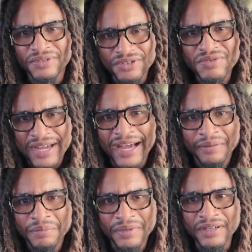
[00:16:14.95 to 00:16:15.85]
You
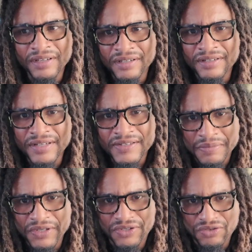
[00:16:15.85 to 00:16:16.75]
can be
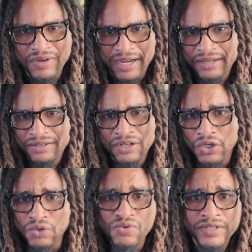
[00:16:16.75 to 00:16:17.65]
dismissed. You can
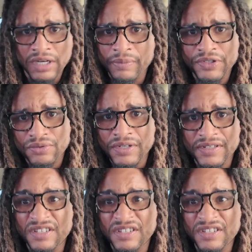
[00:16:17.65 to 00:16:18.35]
lose an opportunity.